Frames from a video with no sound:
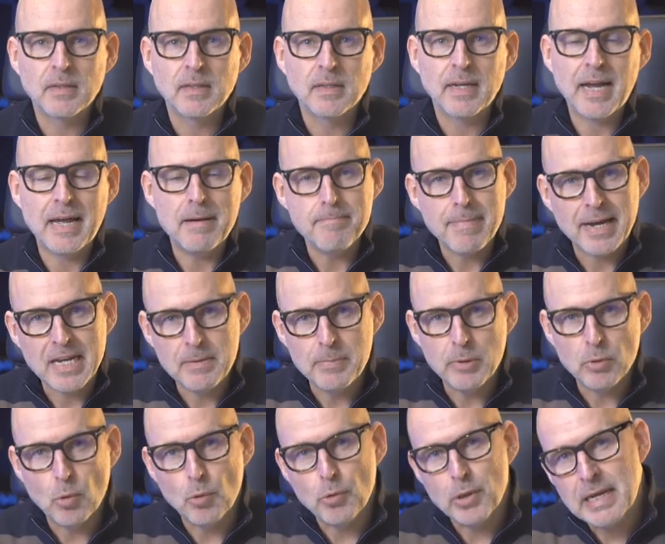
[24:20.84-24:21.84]
and maybe
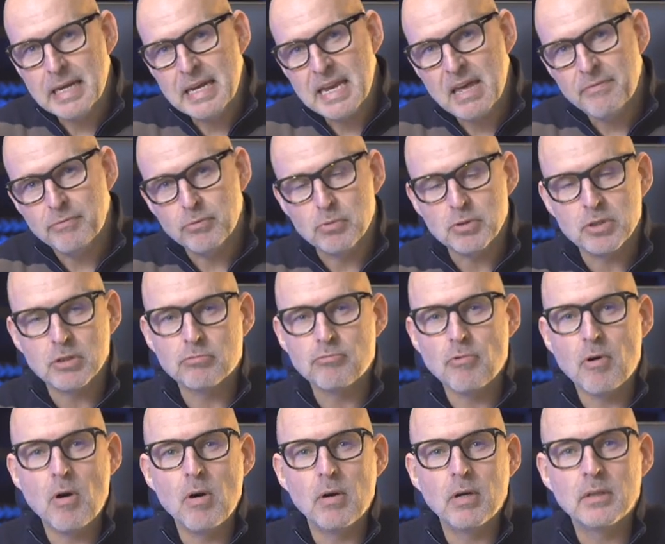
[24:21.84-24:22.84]
all the levels are
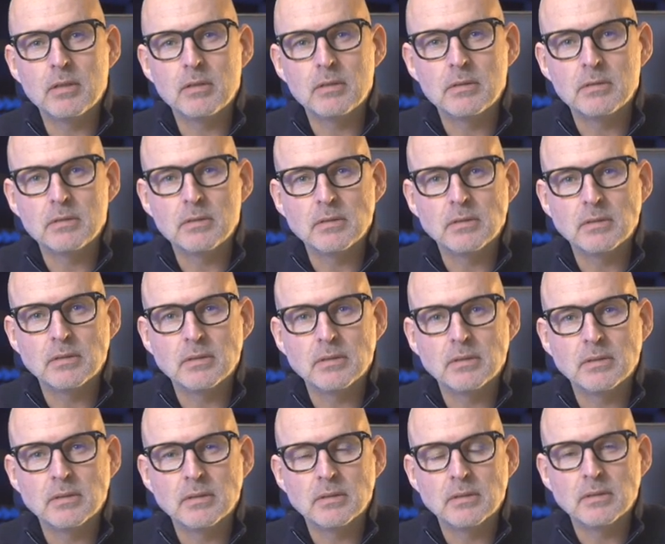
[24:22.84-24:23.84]
wrong,
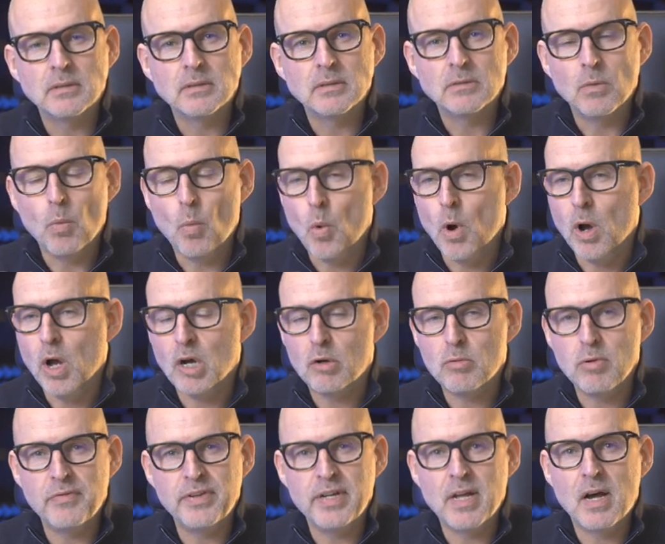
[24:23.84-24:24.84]
work
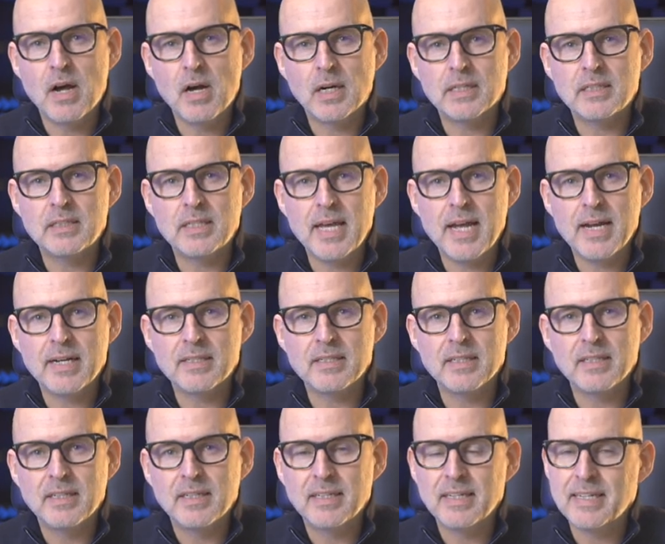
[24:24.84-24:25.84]
with an architect,
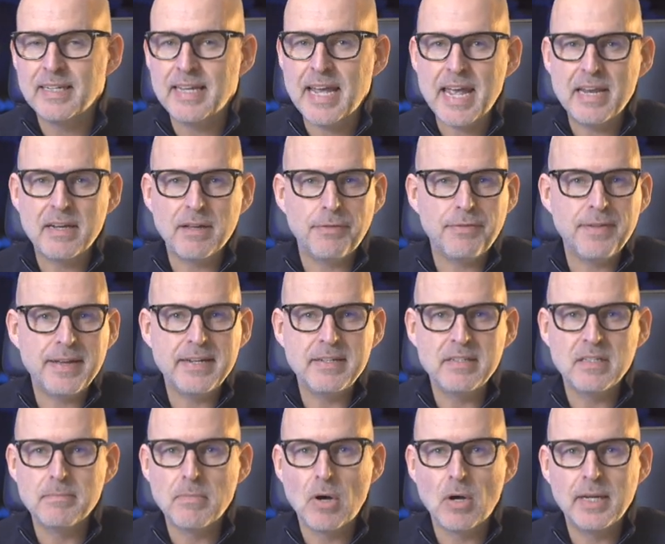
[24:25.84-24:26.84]
get the thing
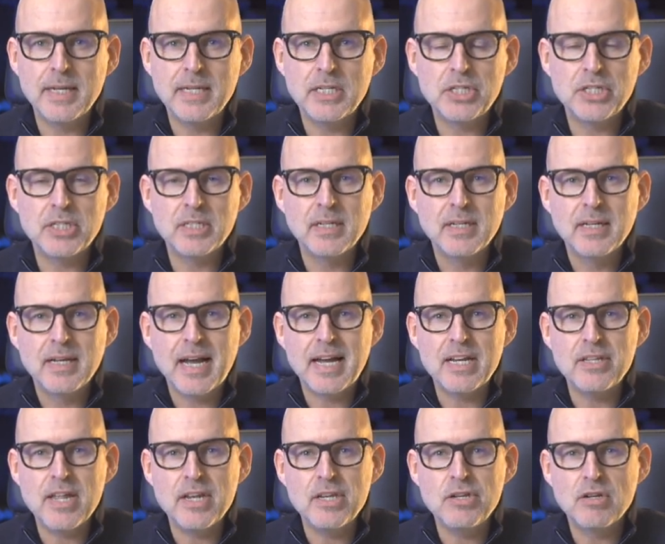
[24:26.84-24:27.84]
demolished,
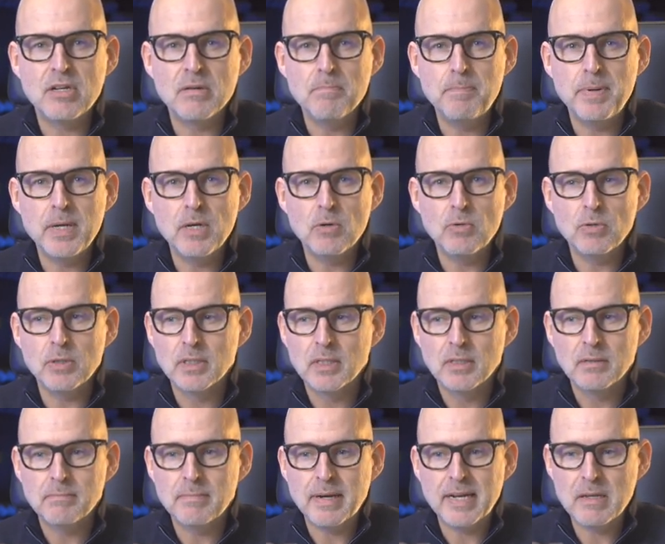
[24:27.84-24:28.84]
and then you can build
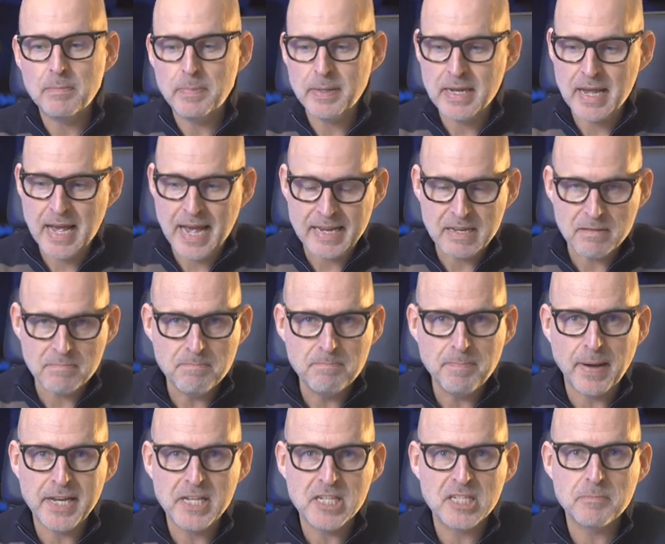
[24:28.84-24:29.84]
maybe a
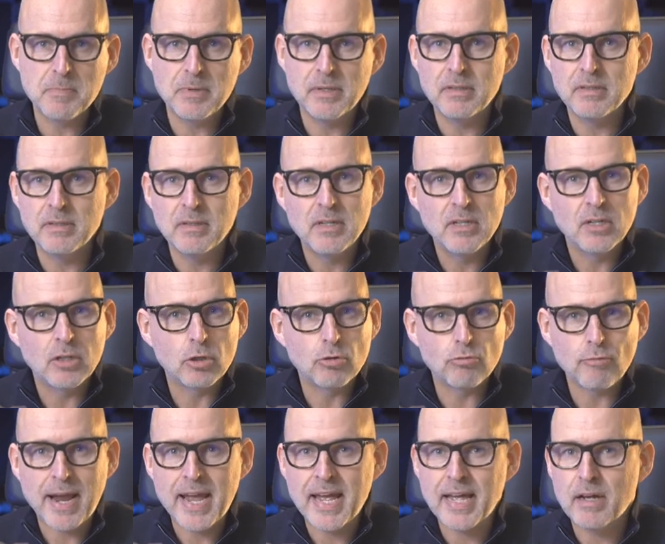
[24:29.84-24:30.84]
basement,
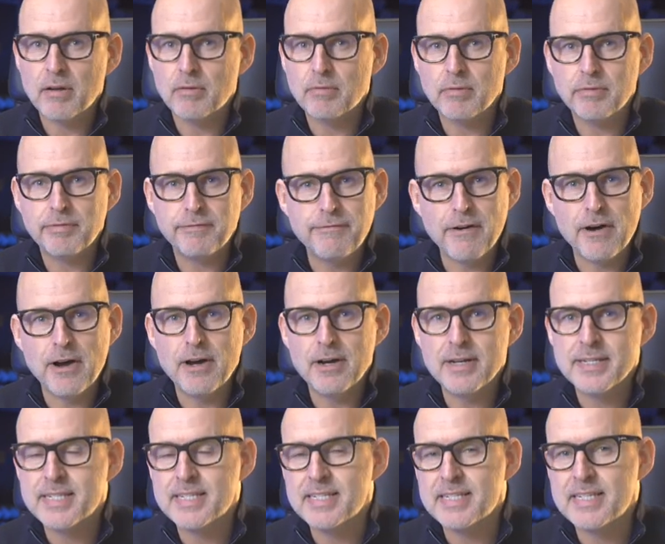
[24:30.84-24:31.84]
ground,
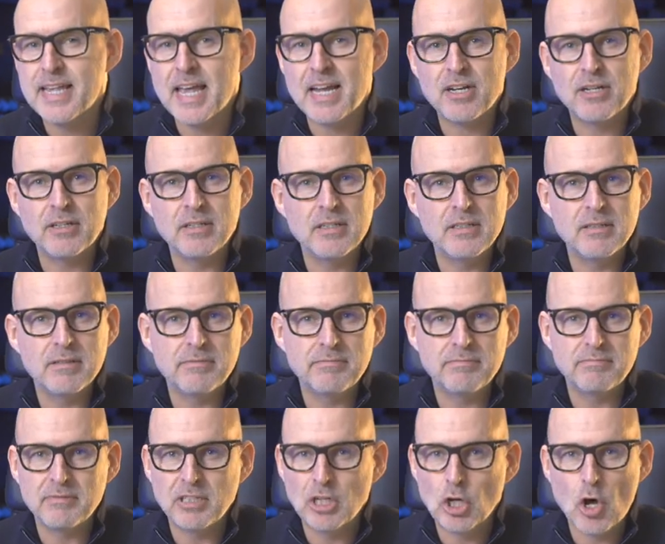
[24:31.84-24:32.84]
first, second
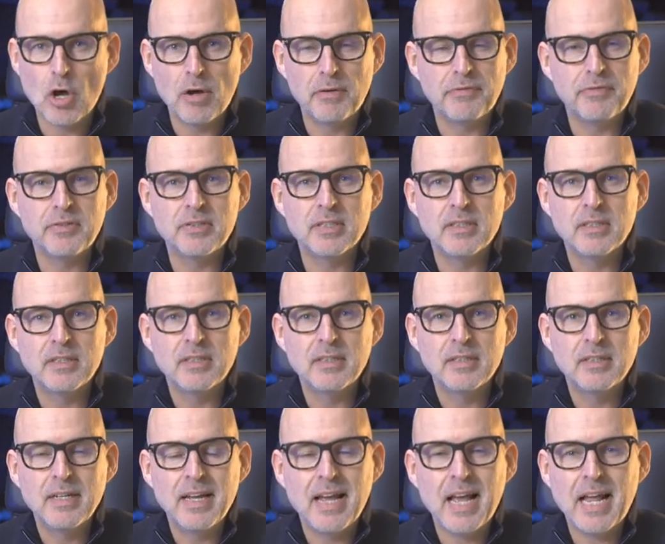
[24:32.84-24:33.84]
loft,
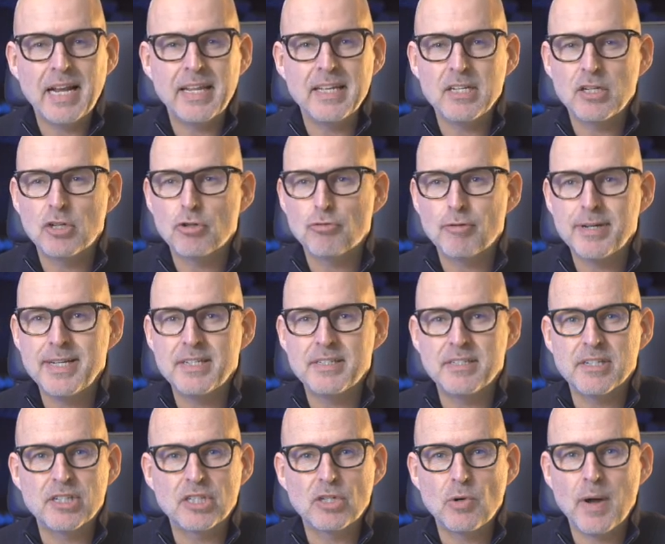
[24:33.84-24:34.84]
and increase the
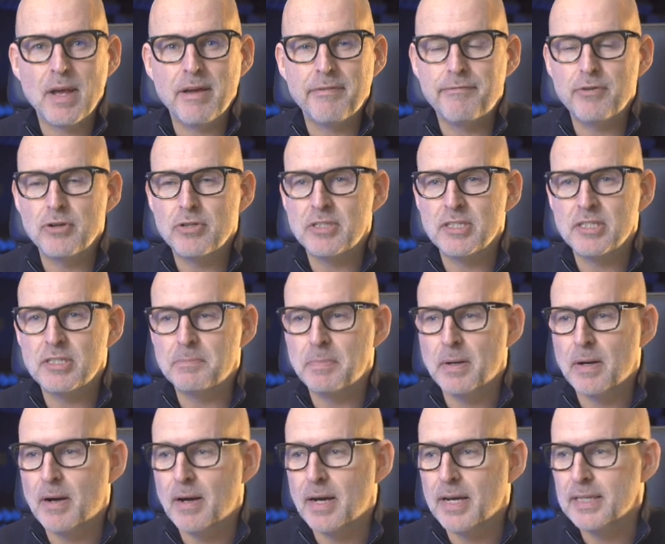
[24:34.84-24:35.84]
square footage
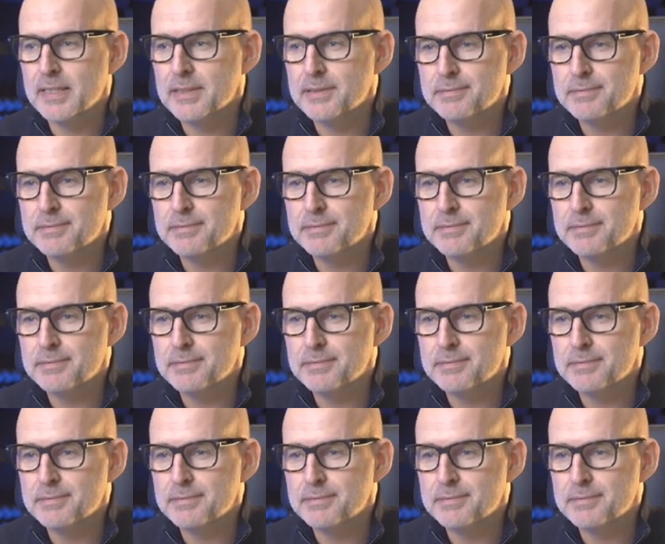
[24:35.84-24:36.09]
by